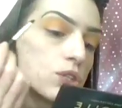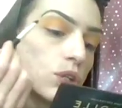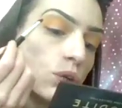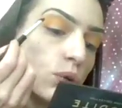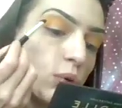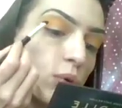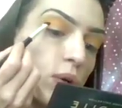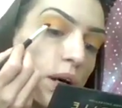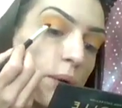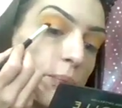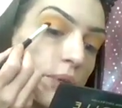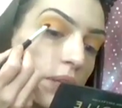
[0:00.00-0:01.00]
to
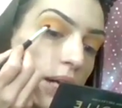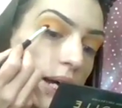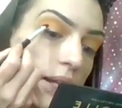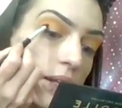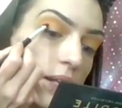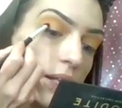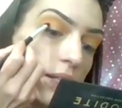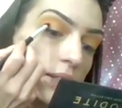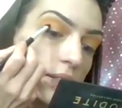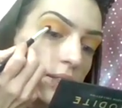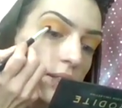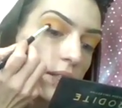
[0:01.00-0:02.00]
apply
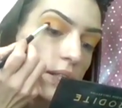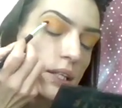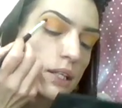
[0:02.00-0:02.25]
this